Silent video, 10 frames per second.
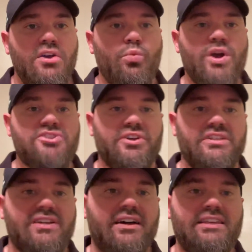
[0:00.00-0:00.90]
Western
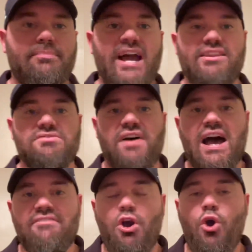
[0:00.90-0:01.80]
Kentucky minus
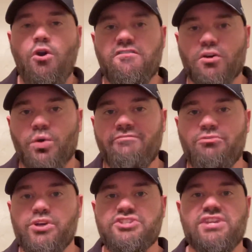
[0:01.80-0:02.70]
5 over
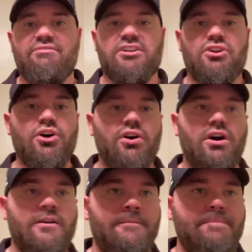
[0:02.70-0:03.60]
147 and a
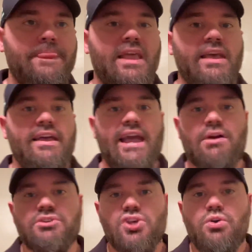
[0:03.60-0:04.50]
hook,
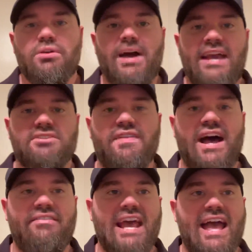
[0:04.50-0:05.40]
Arizona minus
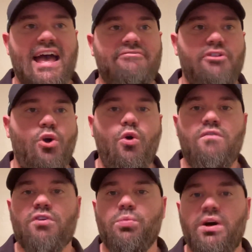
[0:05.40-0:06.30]
5.5
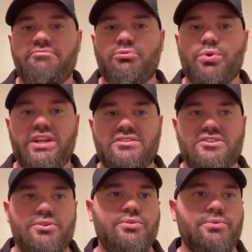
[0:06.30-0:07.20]
over
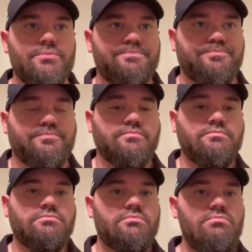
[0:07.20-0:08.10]
142,
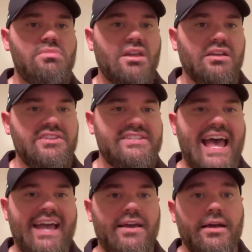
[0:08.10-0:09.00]

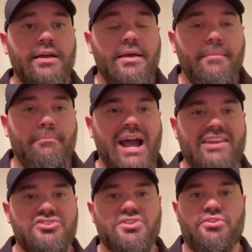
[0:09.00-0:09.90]
Gonzaga
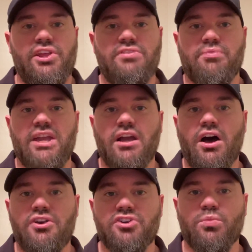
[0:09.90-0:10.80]
minus 33
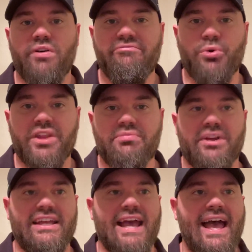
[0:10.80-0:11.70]
under
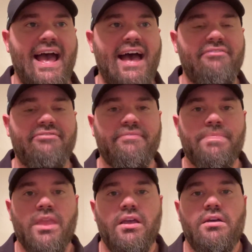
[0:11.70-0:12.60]
143.5,
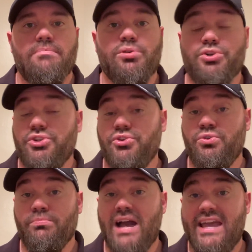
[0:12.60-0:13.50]

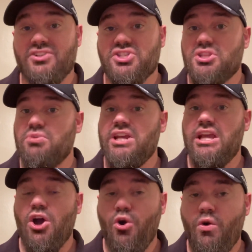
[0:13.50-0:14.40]
Purdue minus
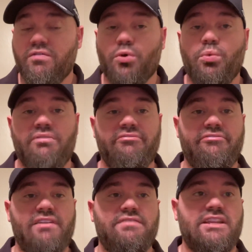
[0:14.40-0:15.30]
3 over
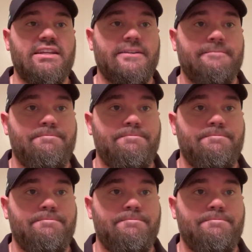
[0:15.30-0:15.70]
150,